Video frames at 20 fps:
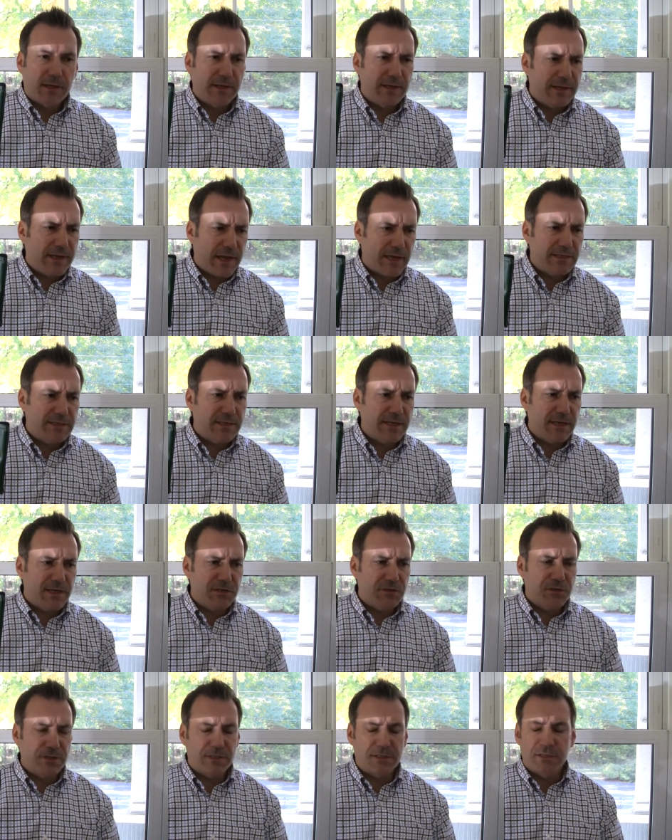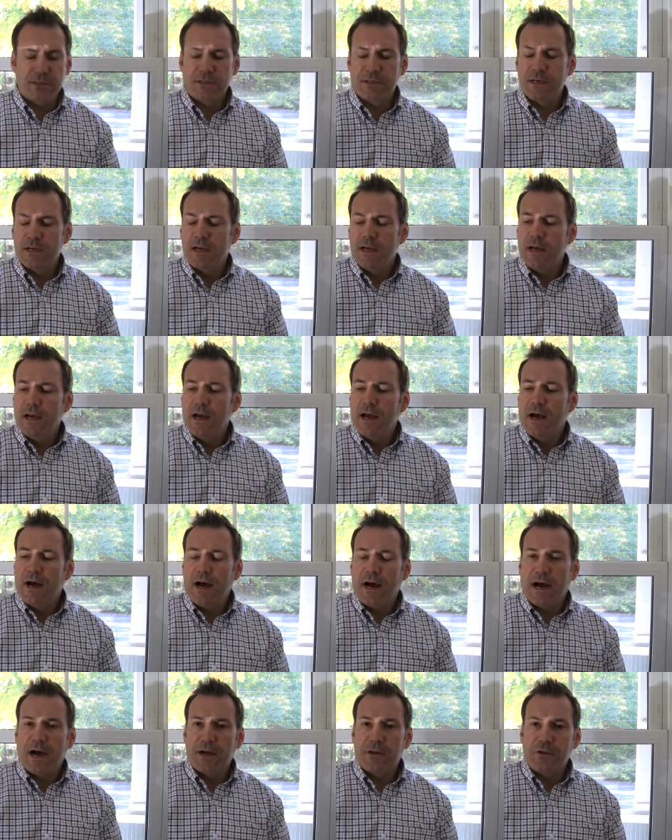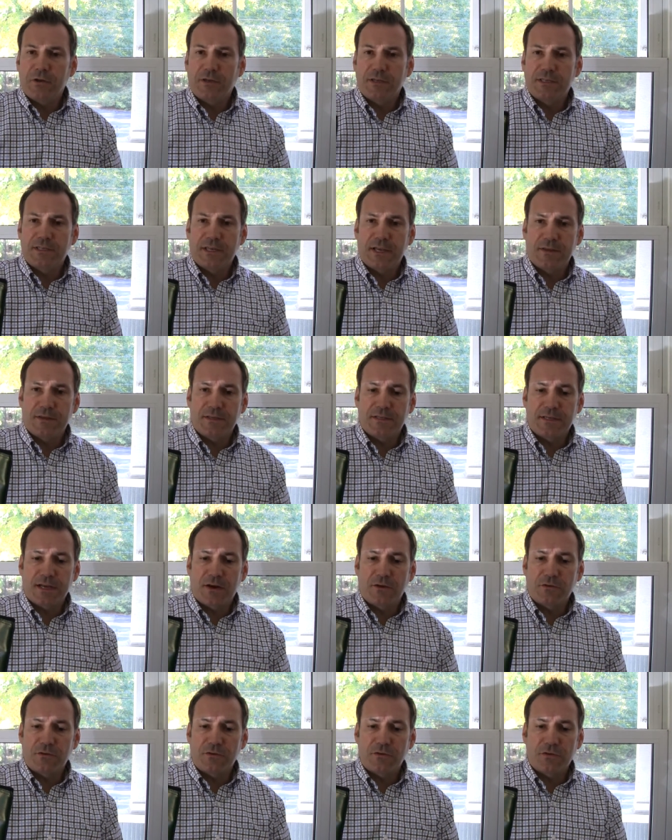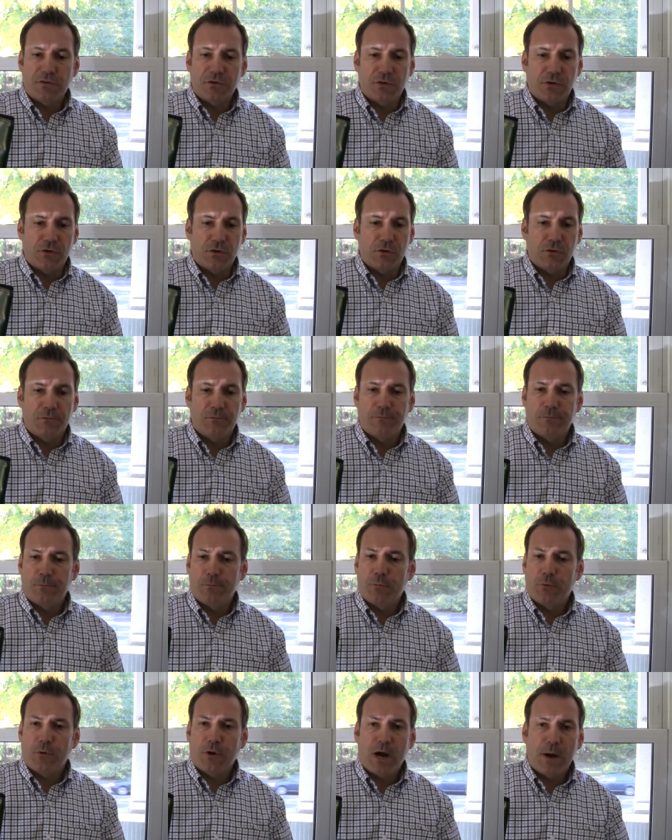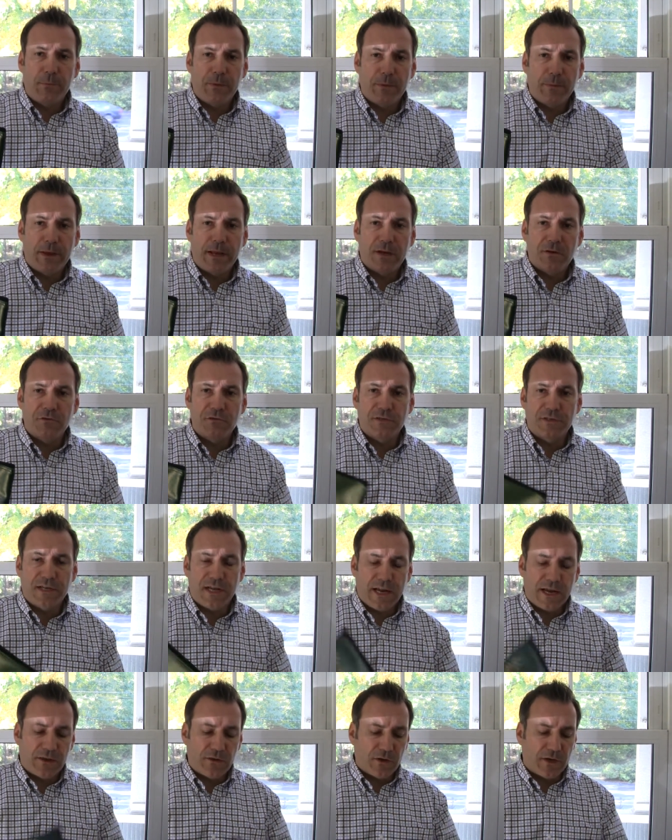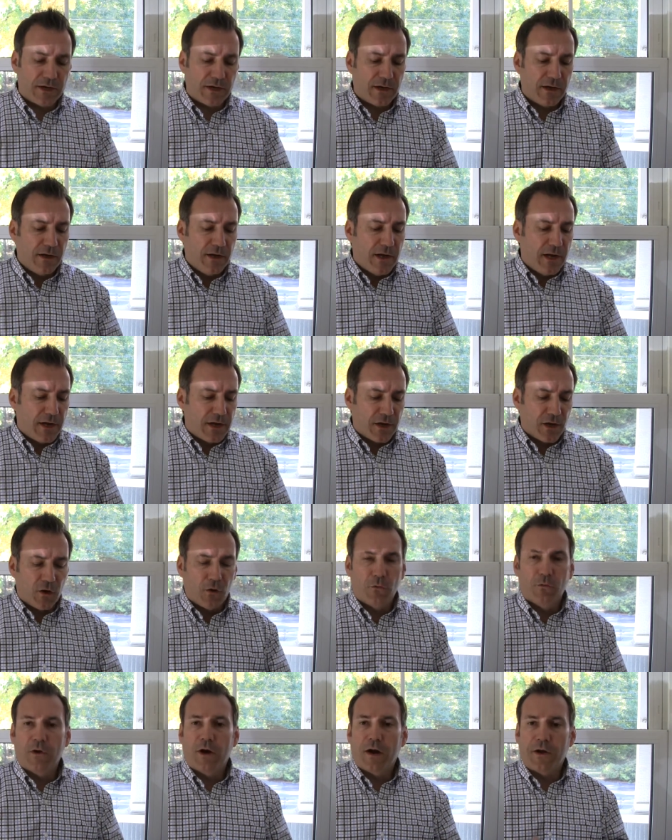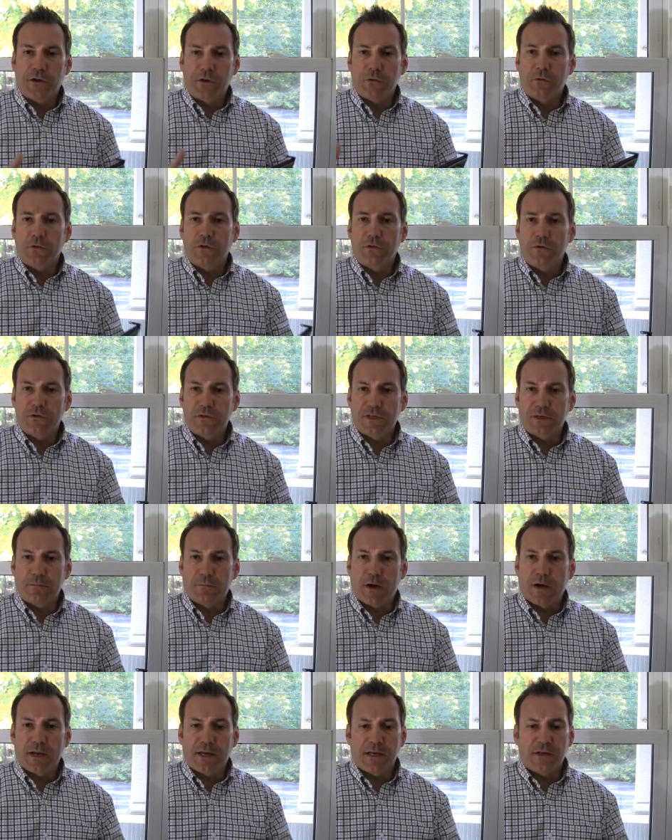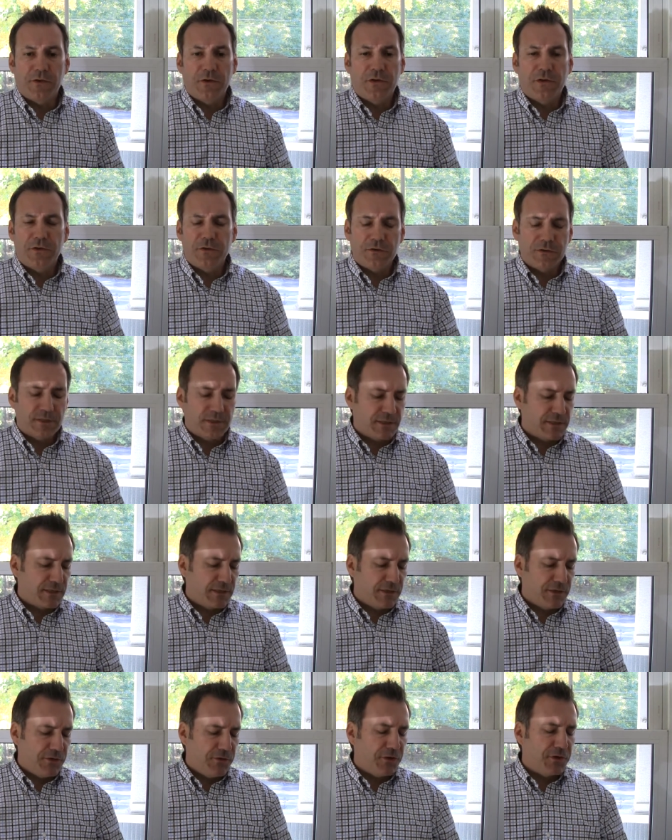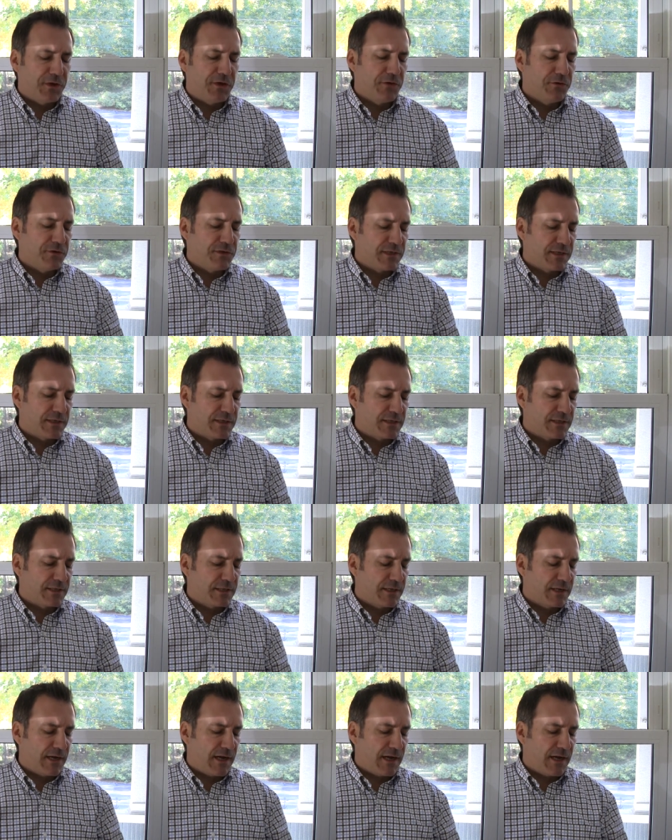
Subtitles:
gas stations. You could send this out to property managers, again, like You know, are you losing money? You could use this. You could use this